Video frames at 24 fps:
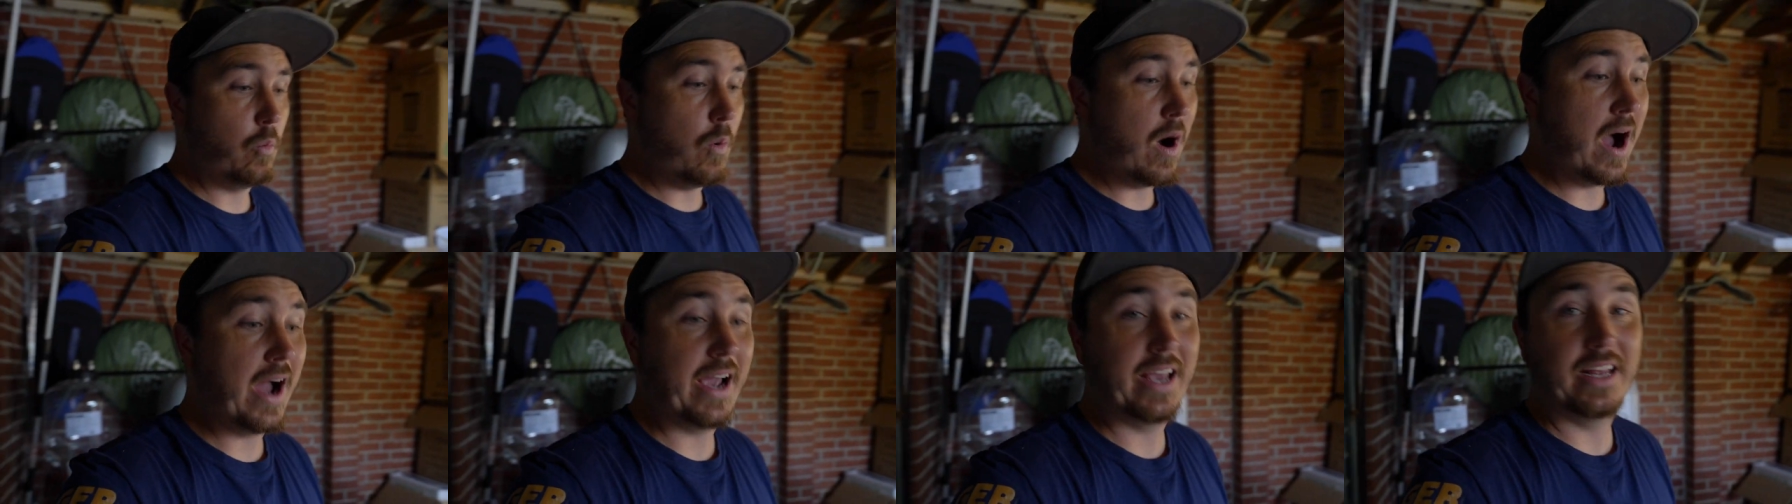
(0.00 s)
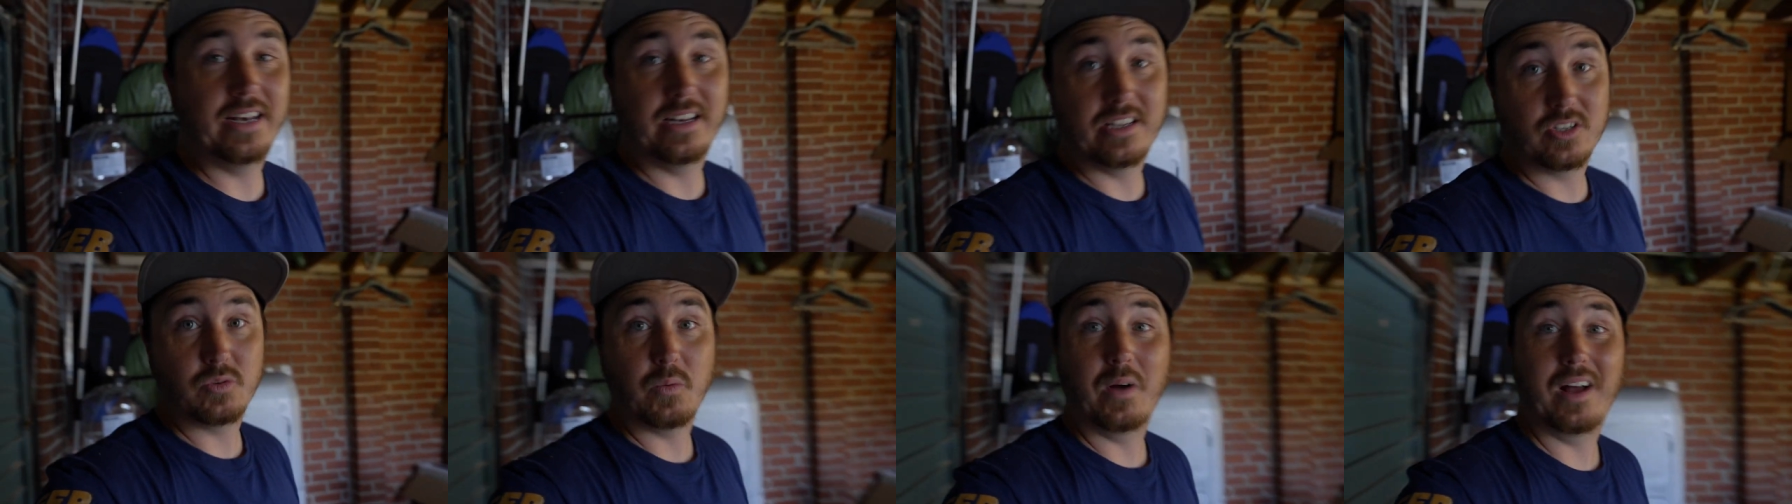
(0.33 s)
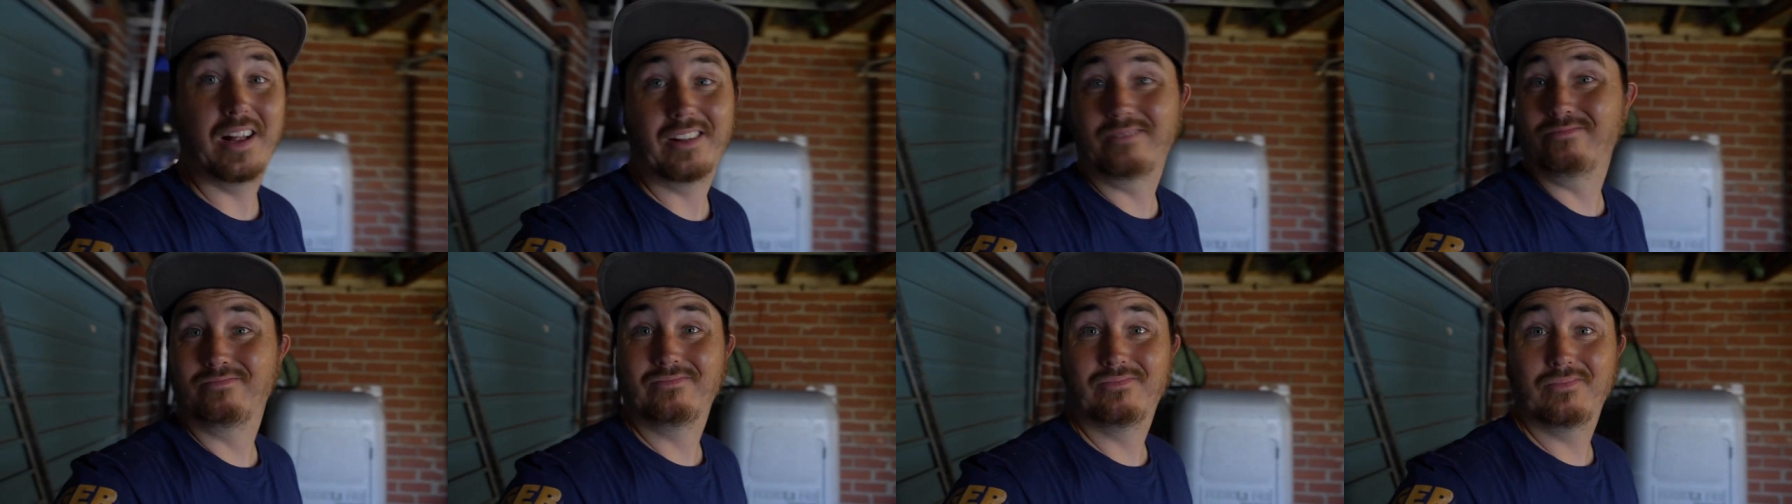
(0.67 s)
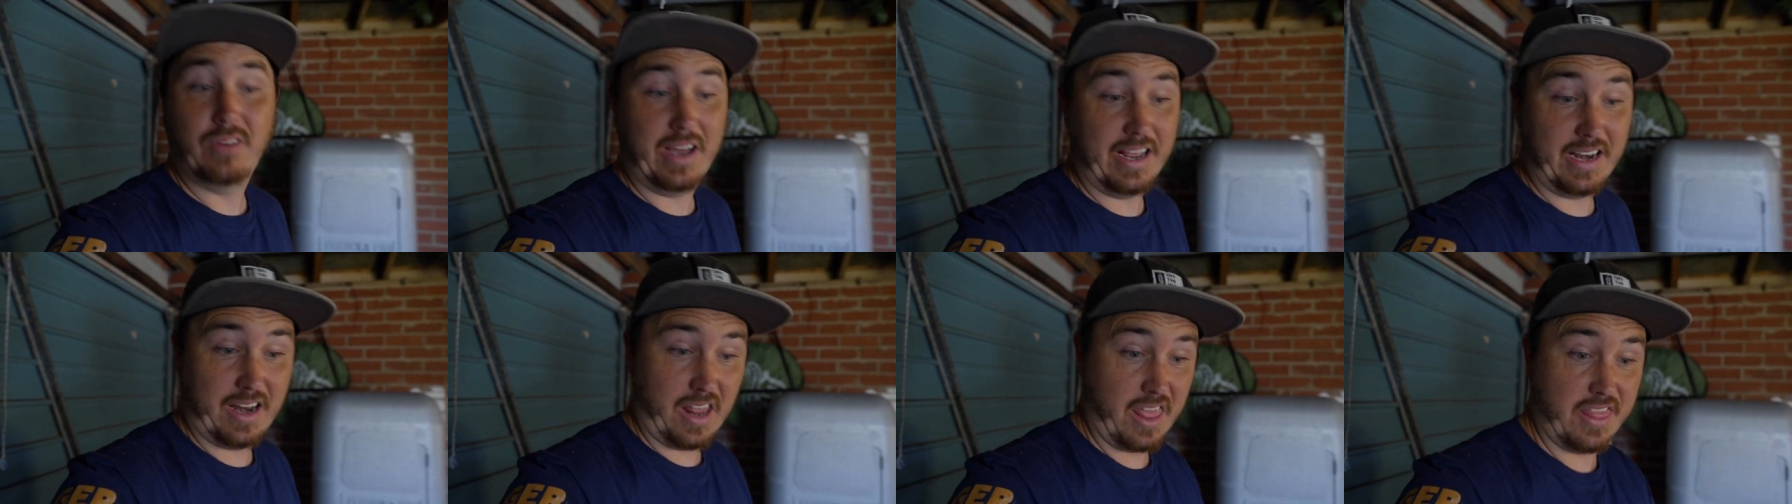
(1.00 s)
wine as well.
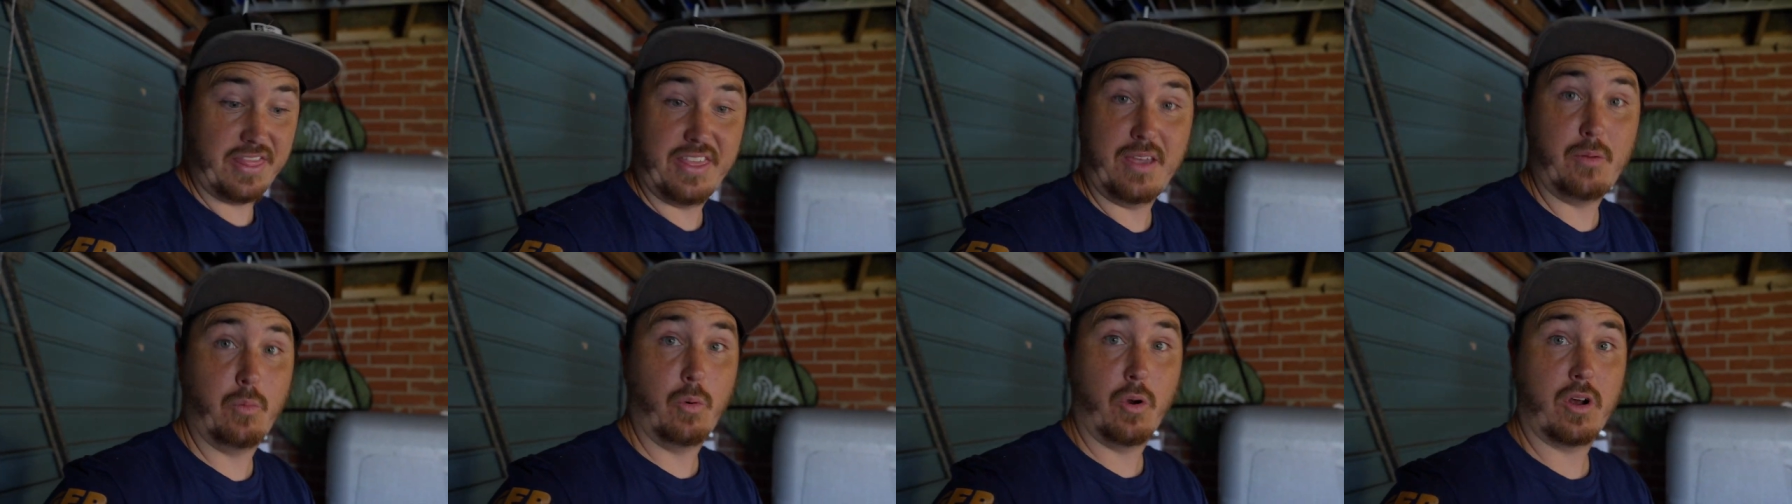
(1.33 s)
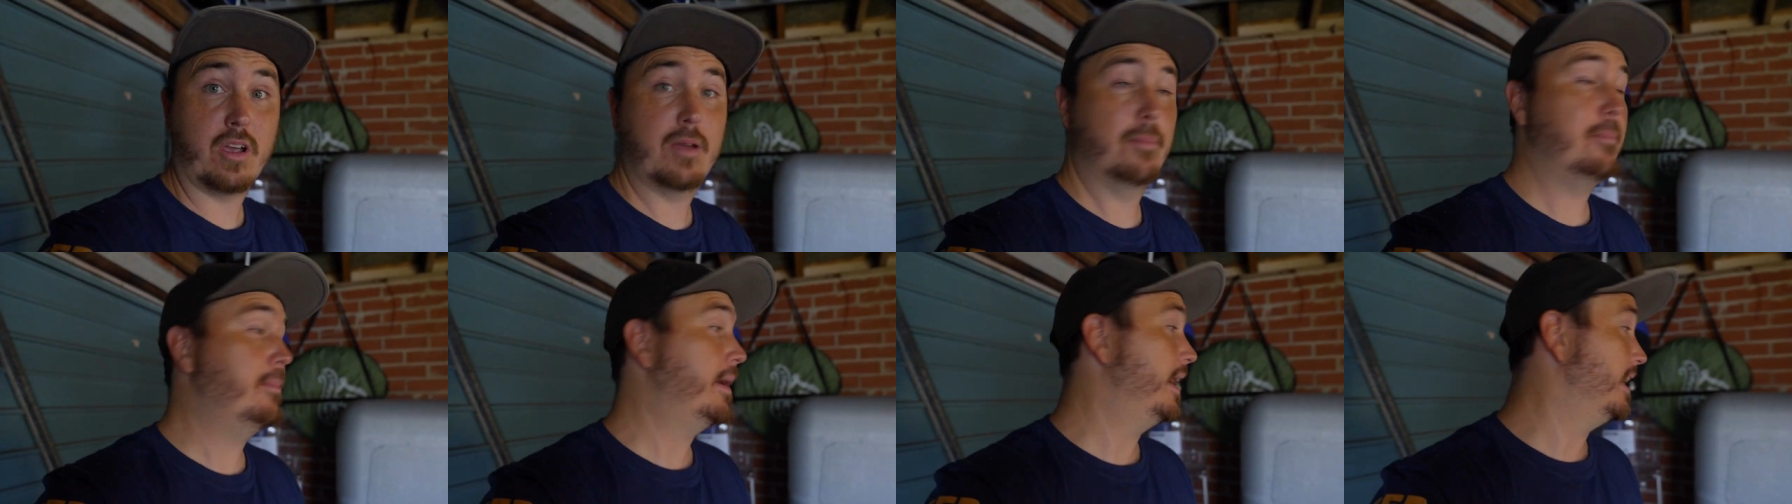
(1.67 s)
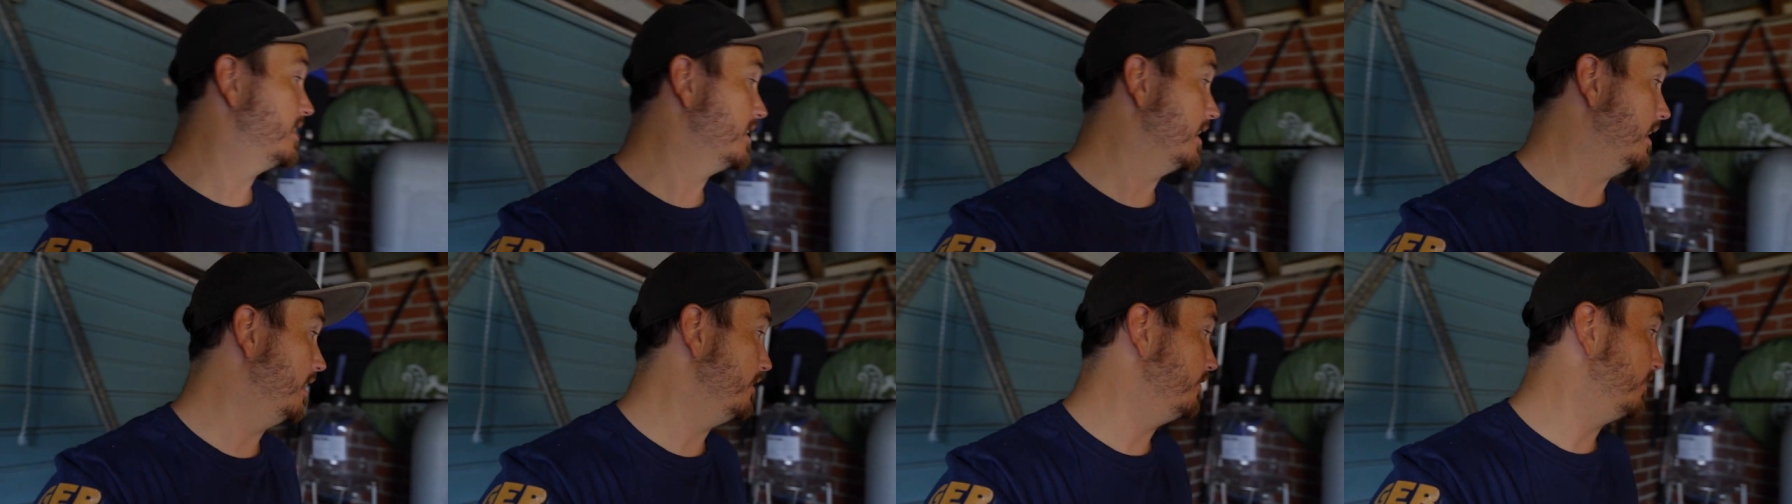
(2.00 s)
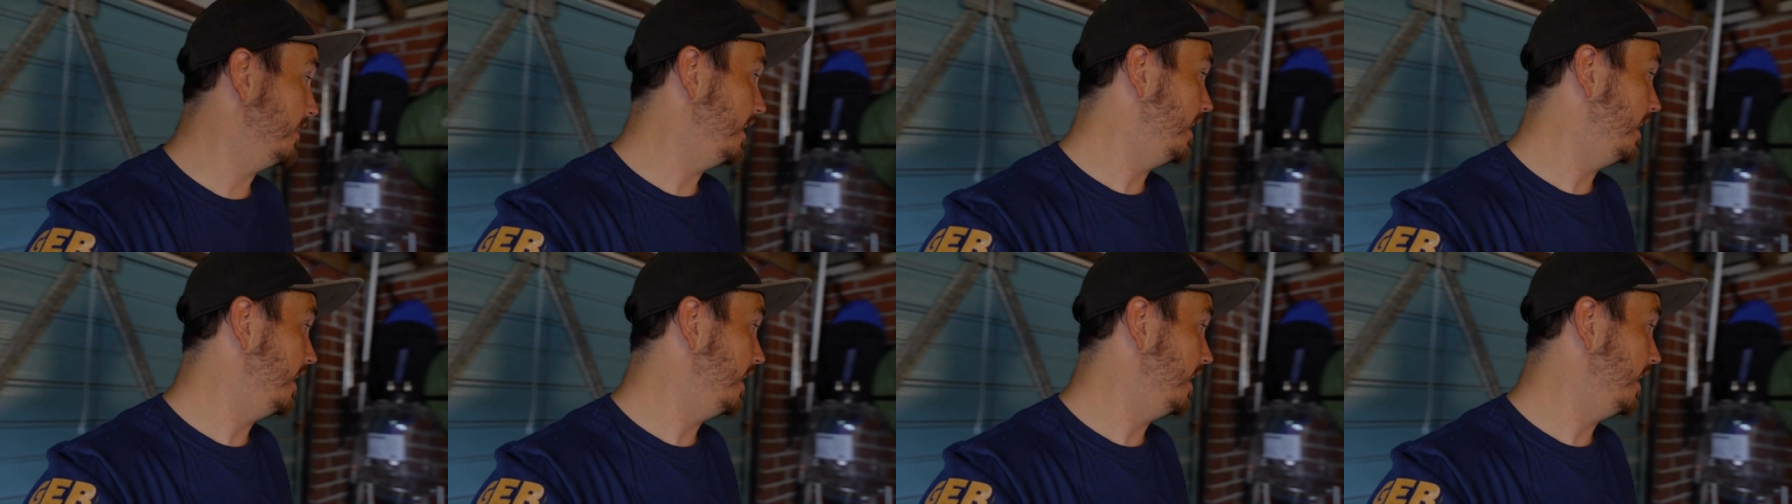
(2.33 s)
And they work amazingly for